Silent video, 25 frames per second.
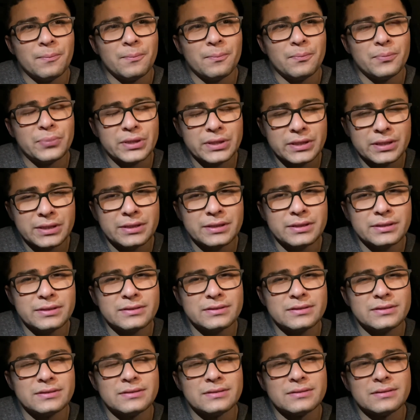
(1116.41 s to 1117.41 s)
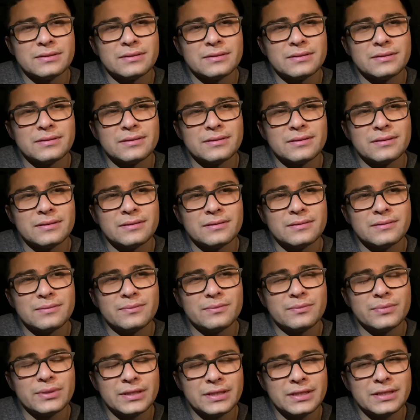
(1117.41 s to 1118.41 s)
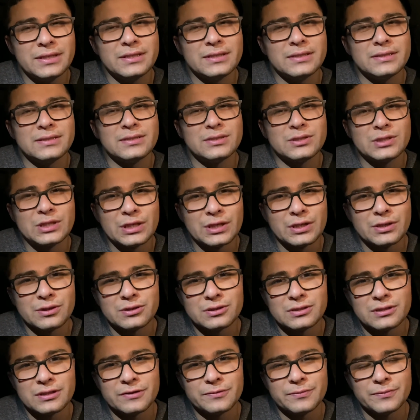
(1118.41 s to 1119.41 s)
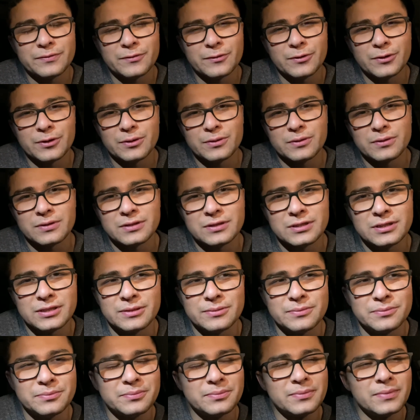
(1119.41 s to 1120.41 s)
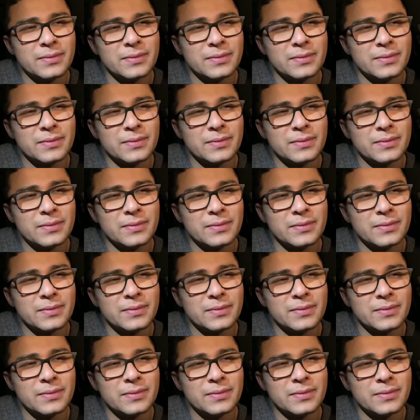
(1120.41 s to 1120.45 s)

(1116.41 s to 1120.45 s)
Please check yourself before you go to the gym.